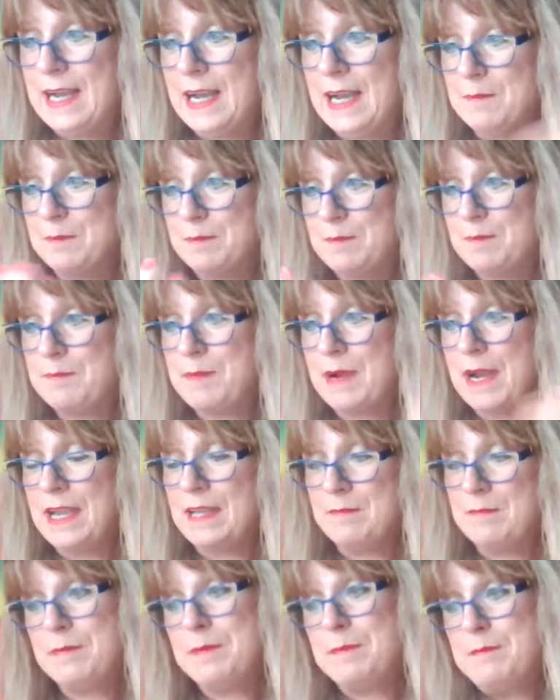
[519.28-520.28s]
um,
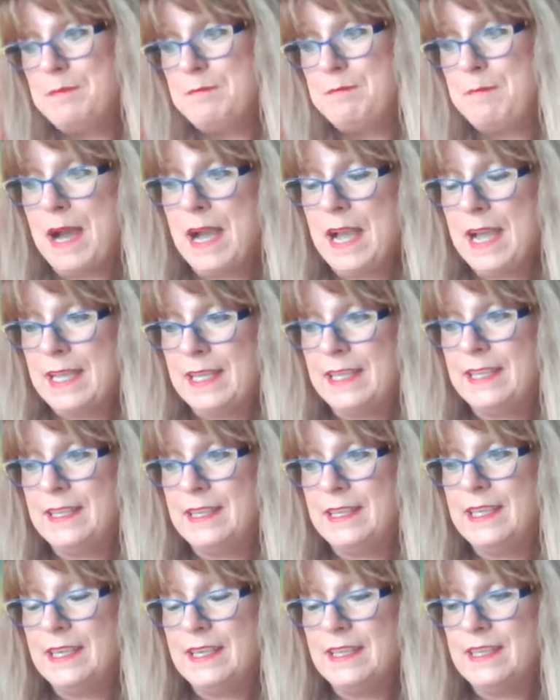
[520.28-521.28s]
by by
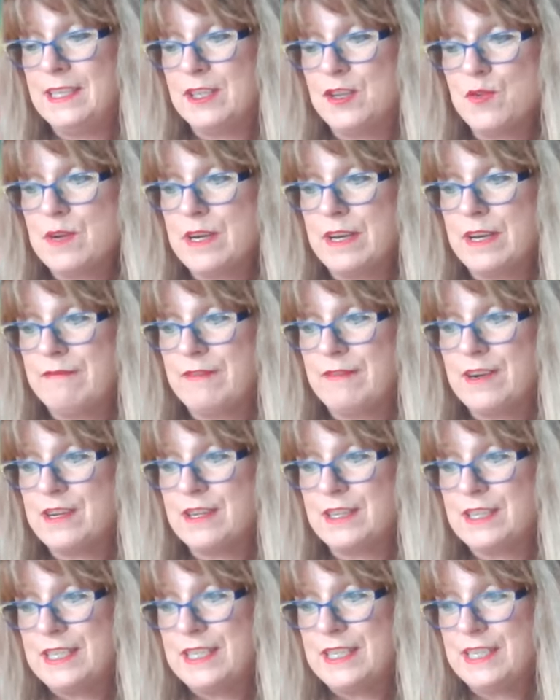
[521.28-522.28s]
the
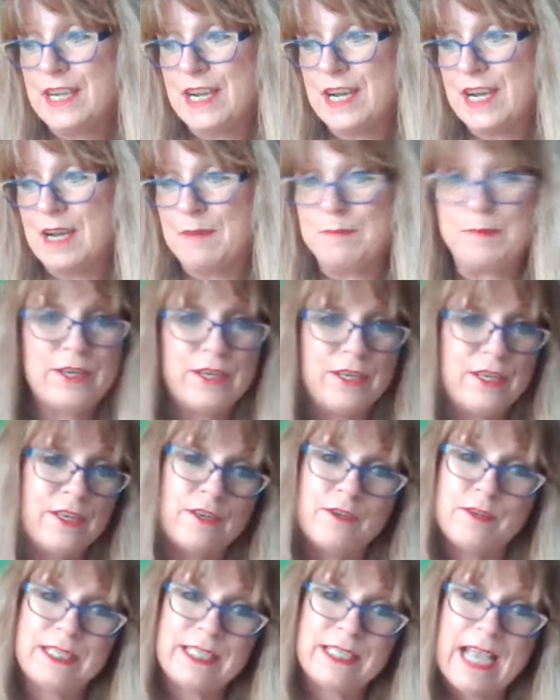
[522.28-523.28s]
21st um, you're going
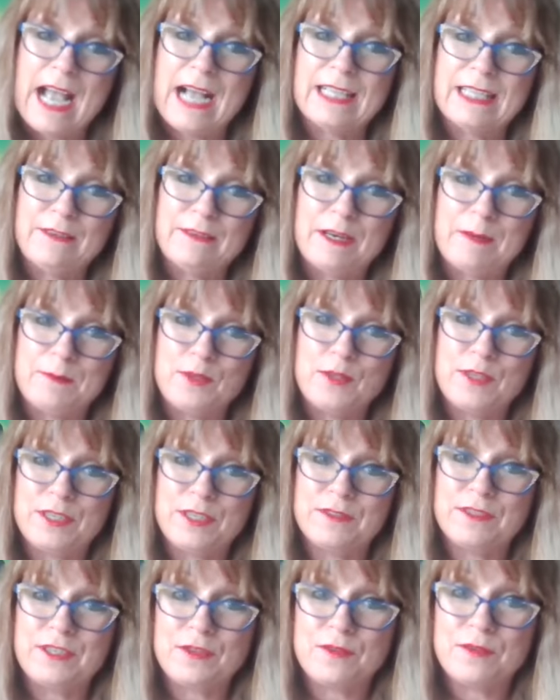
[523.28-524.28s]
to know exactly what i'm doing
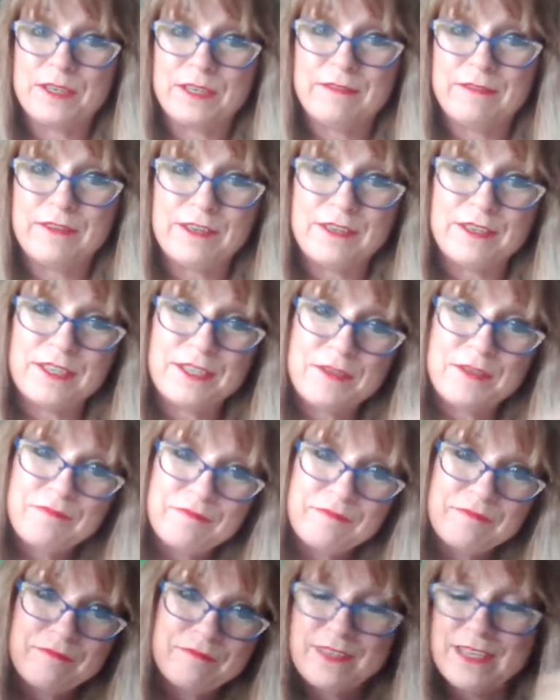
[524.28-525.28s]
on the 21st
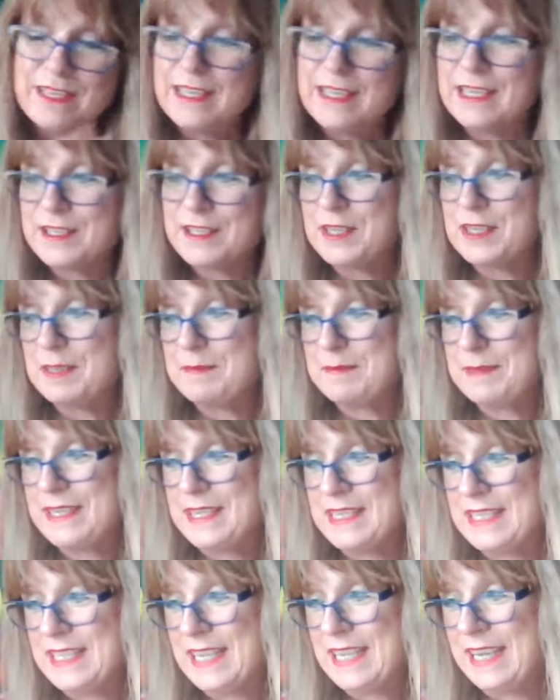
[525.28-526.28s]
that's all I'm
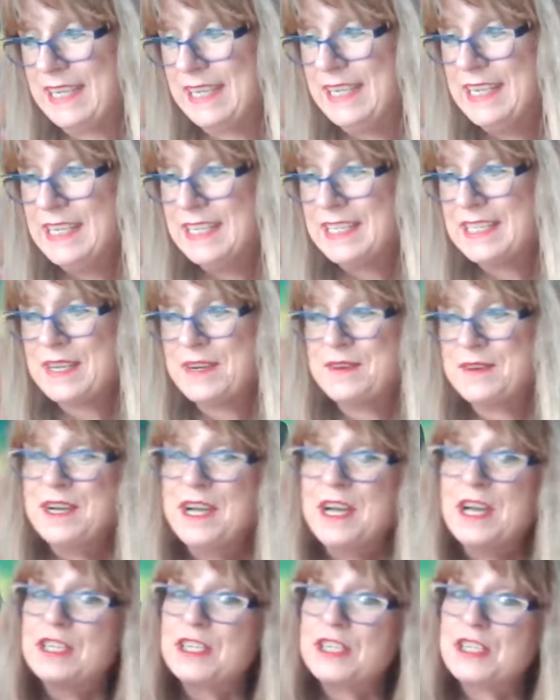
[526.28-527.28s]
going to say. So,
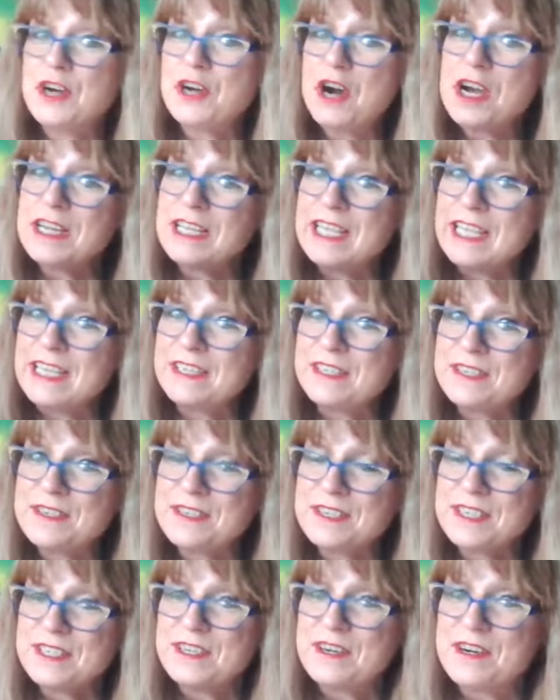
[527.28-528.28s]

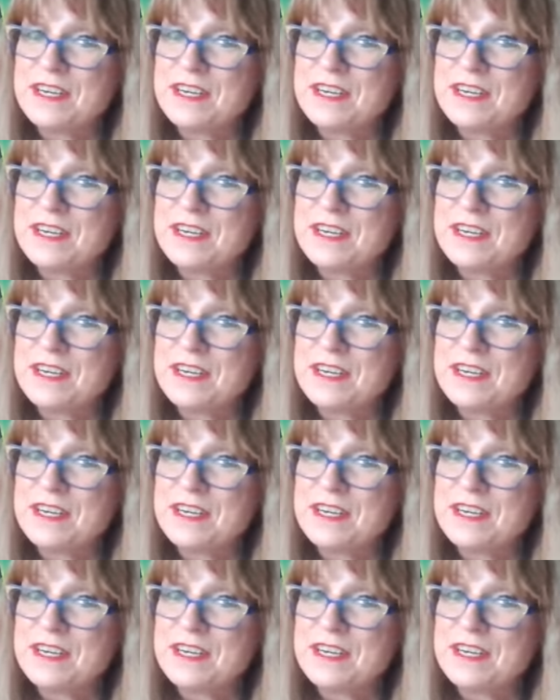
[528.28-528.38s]
stargazers,